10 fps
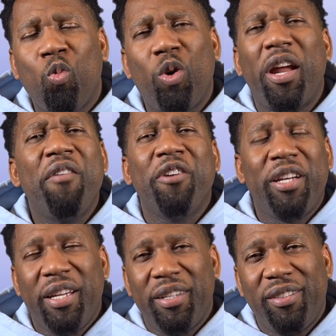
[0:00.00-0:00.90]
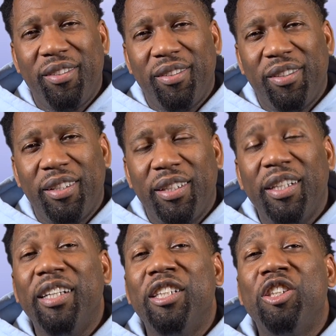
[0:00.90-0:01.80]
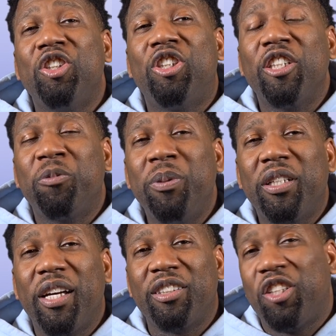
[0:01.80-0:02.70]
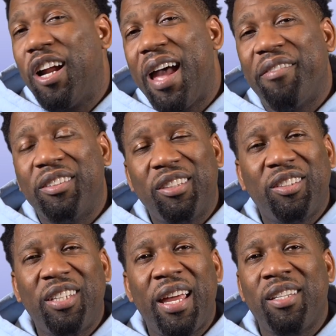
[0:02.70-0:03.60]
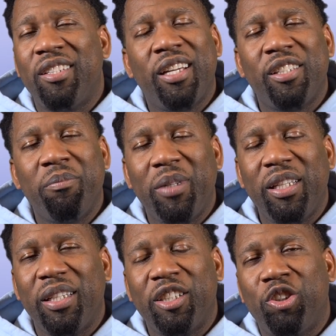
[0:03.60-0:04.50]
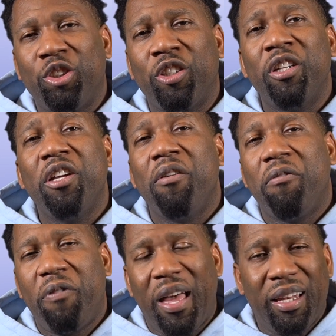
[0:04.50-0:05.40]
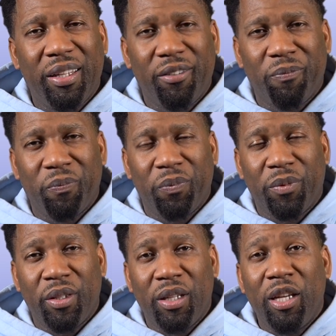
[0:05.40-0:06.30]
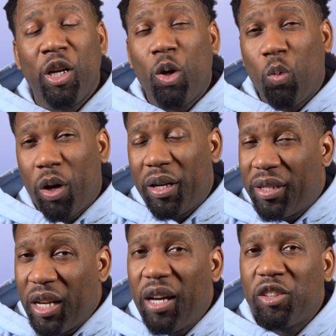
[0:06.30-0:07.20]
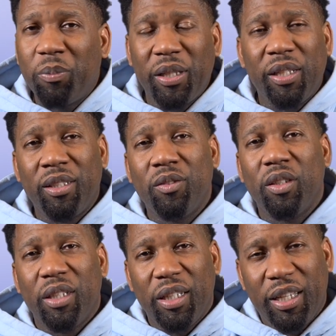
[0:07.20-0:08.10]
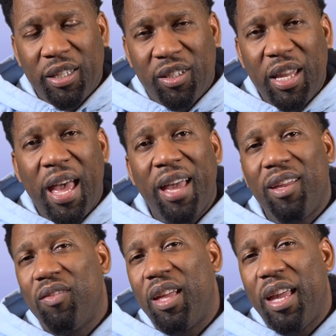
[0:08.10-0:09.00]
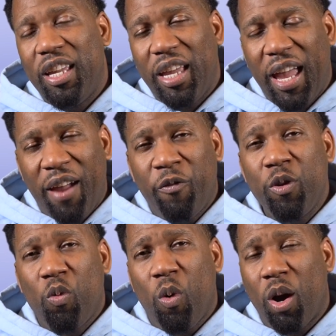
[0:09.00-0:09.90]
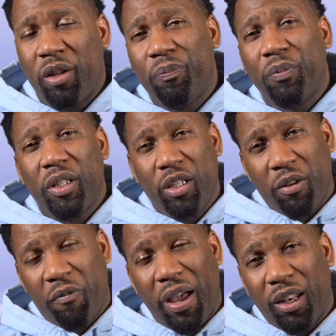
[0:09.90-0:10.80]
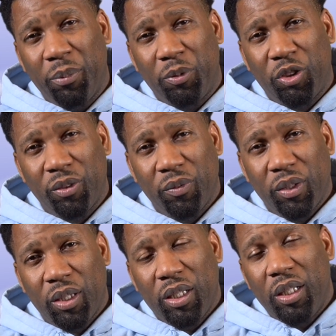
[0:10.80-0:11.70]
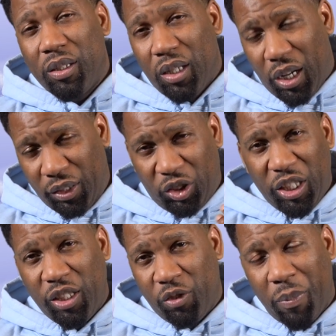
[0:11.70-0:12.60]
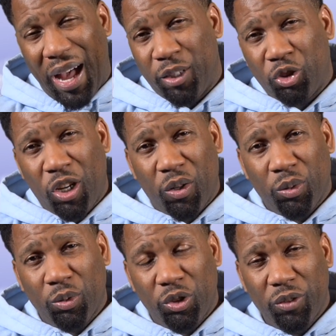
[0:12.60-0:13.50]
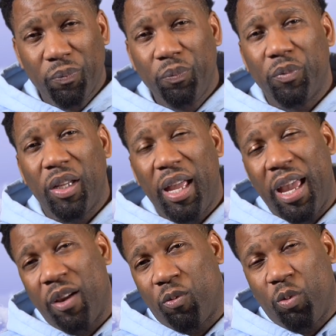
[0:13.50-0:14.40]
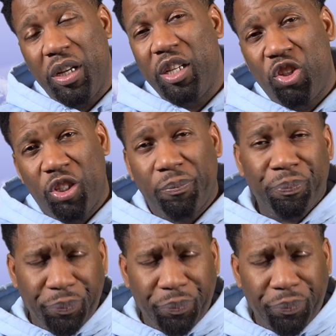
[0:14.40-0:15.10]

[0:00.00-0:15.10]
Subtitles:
Whatever it is. Just because they're having success doesn't mean that you're failing. What it does mean is that everyone develops, achieves milestones, and reach